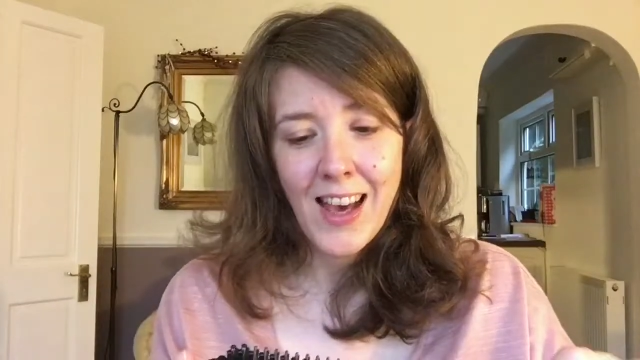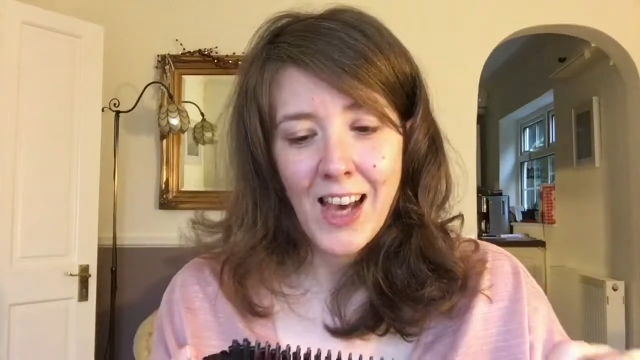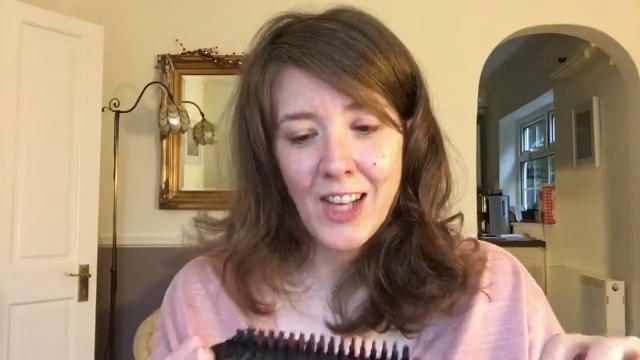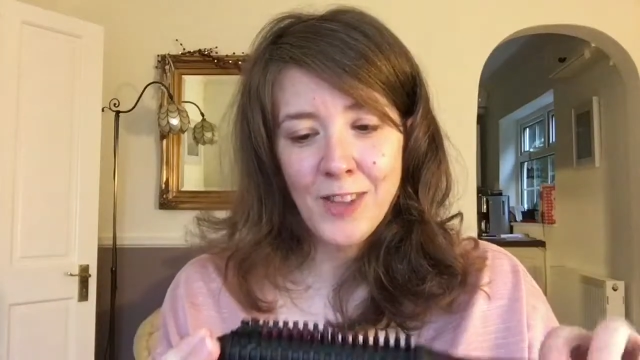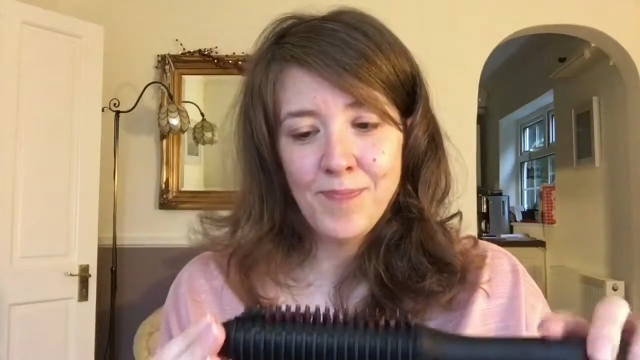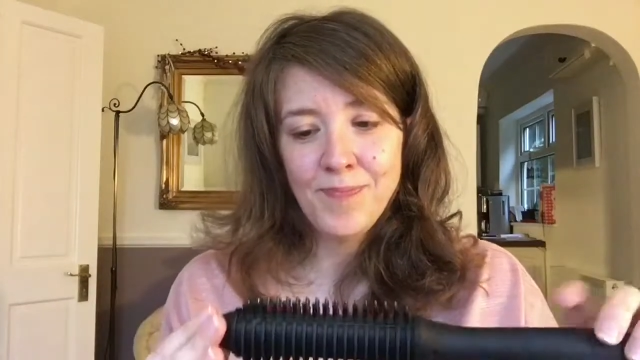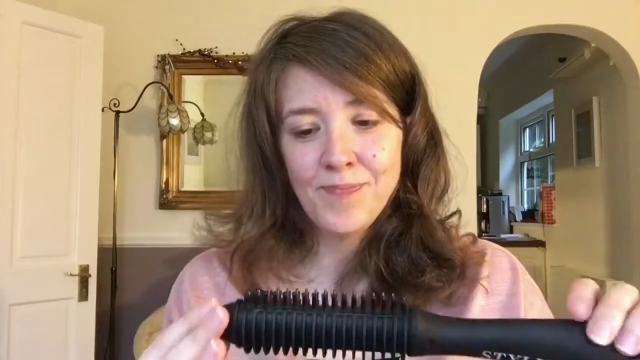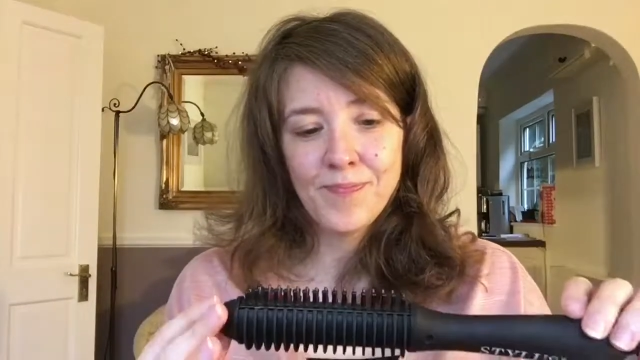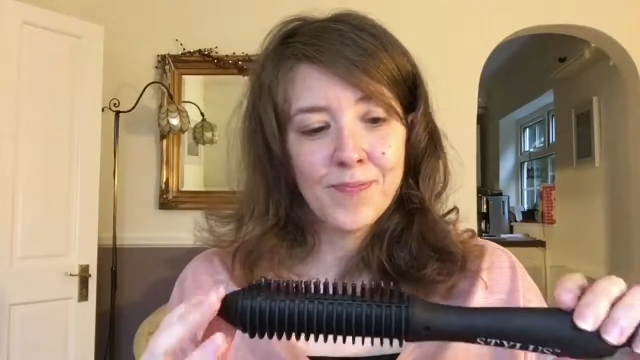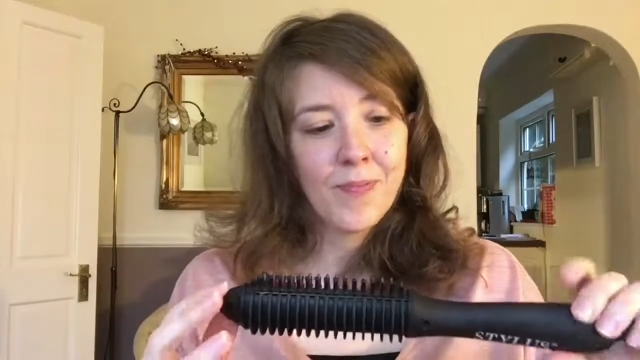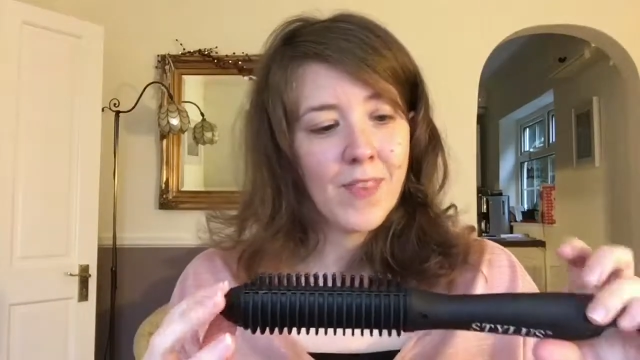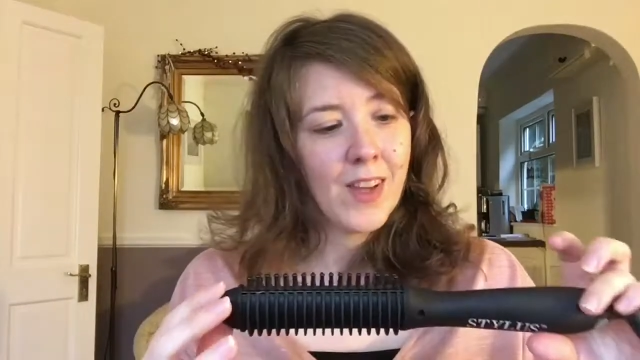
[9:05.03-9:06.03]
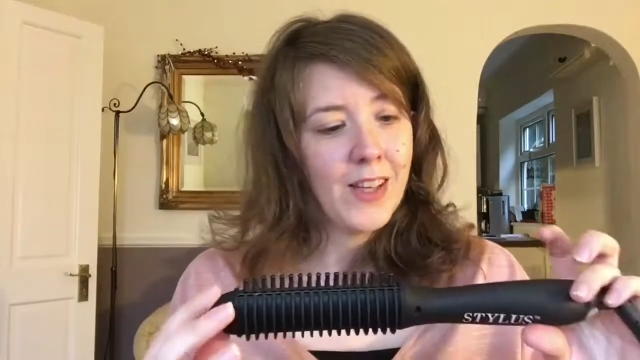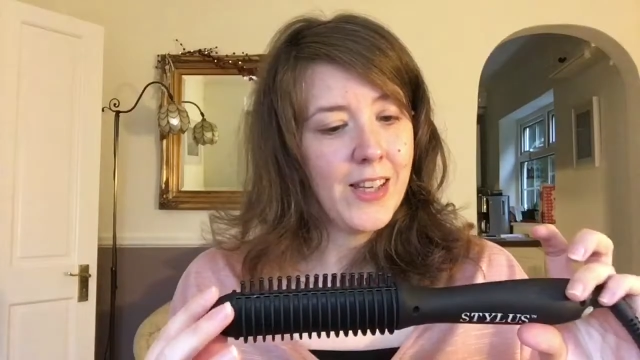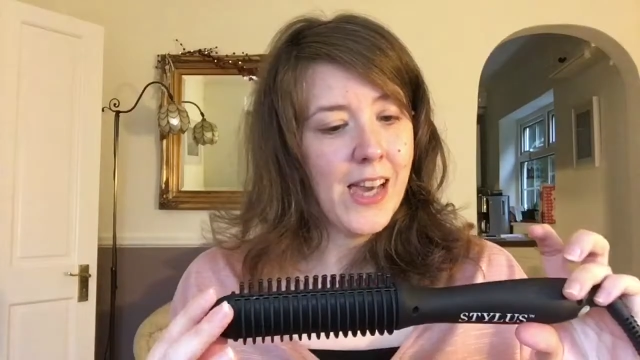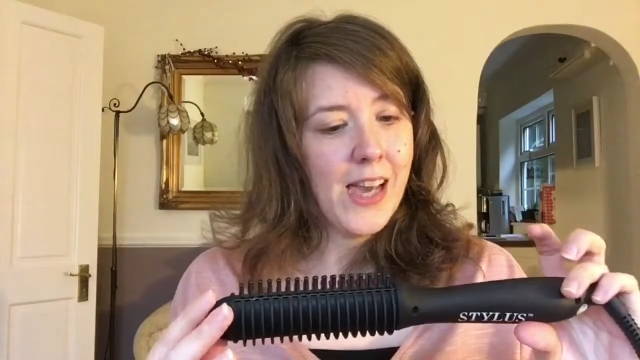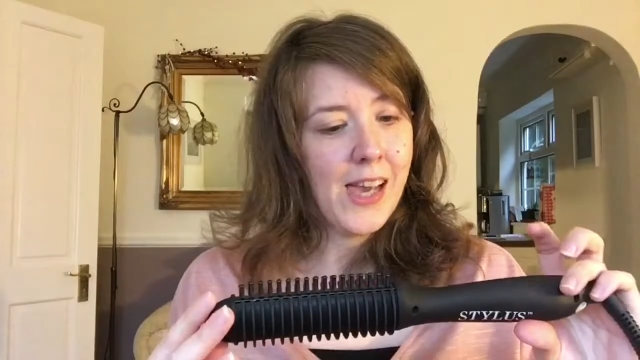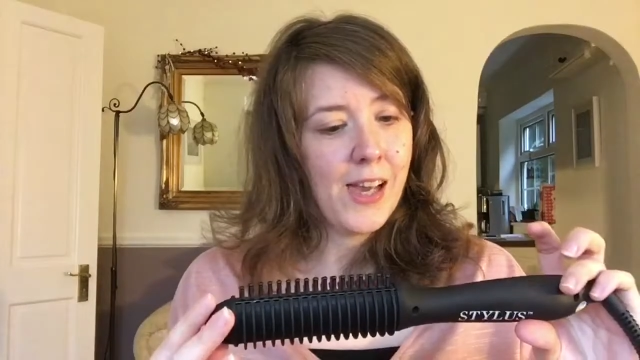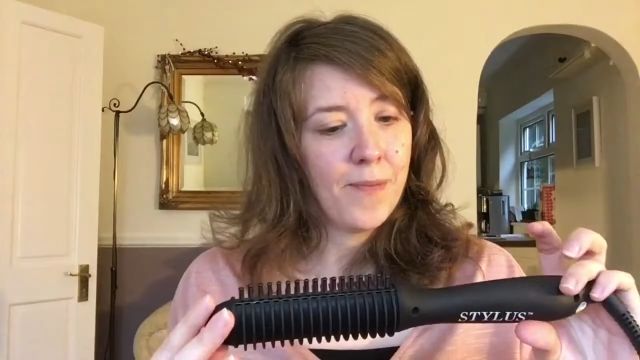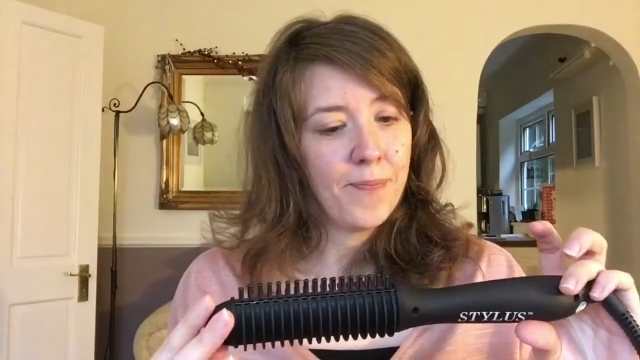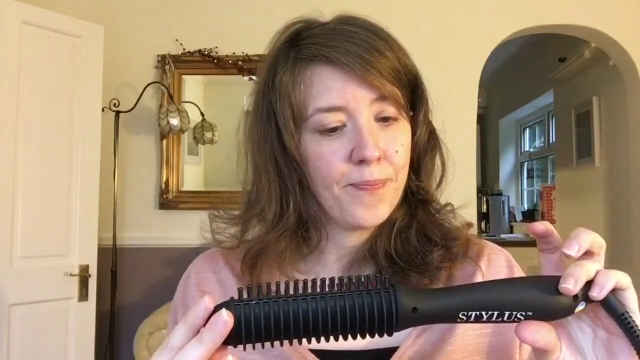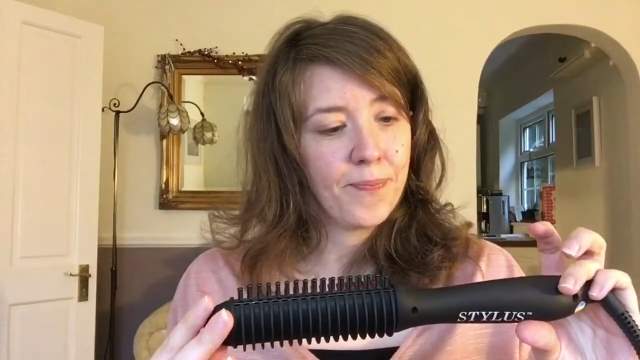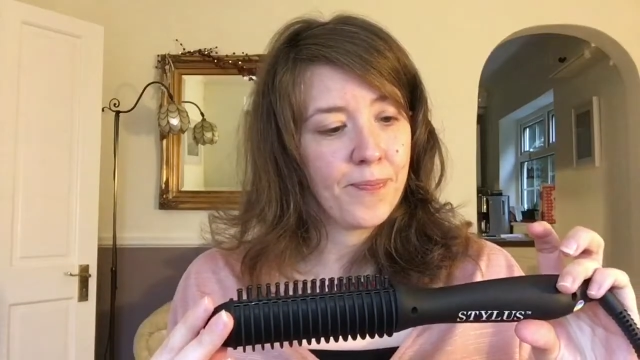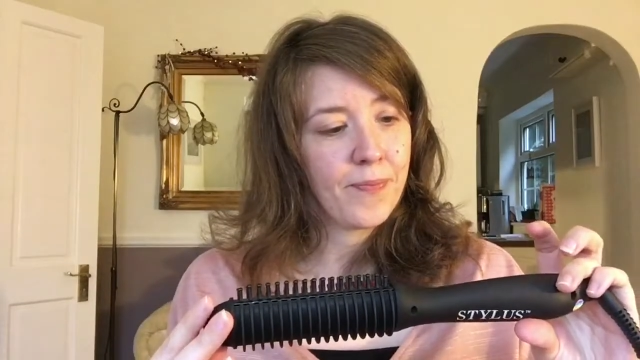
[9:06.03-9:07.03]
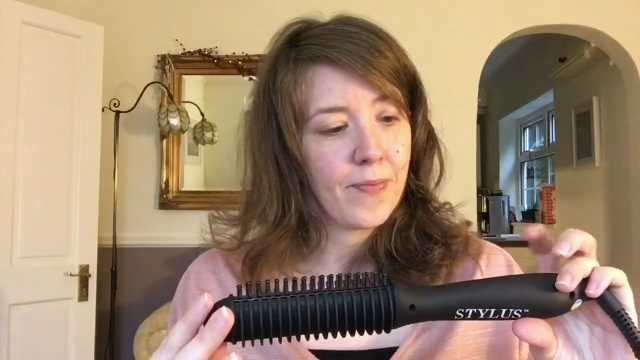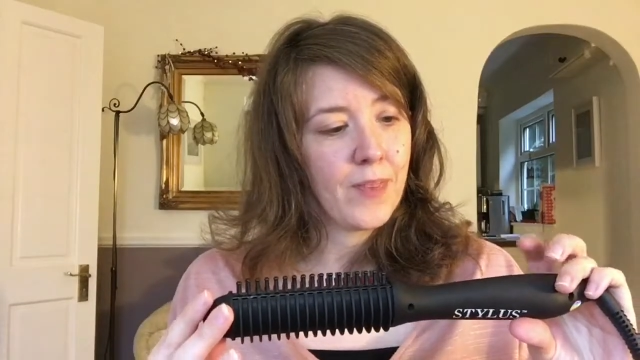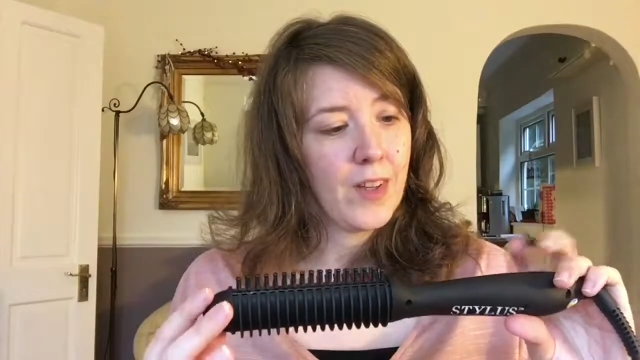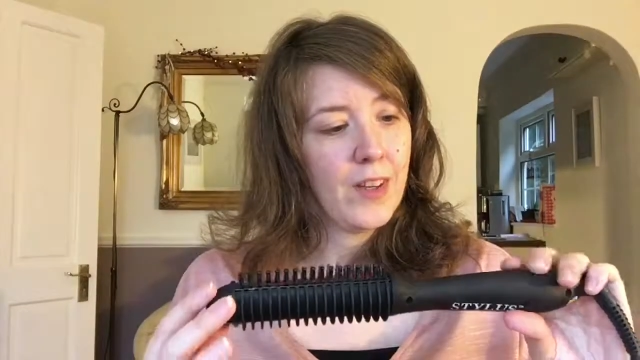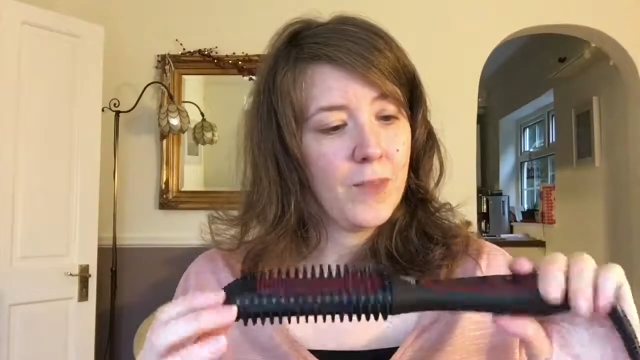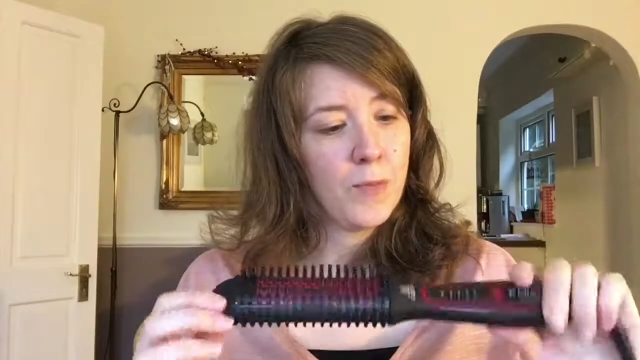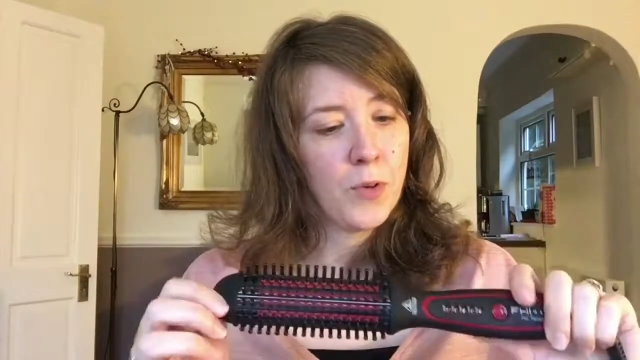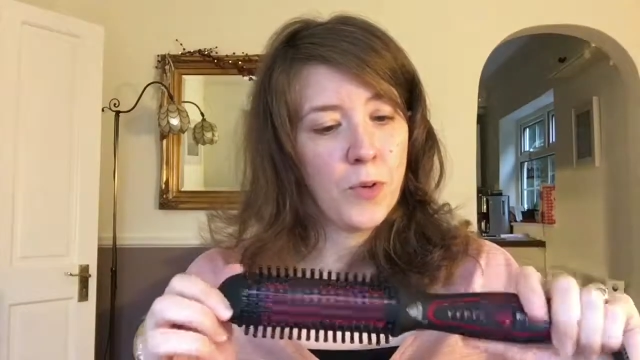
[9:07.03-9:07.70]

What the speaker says: And yeah, it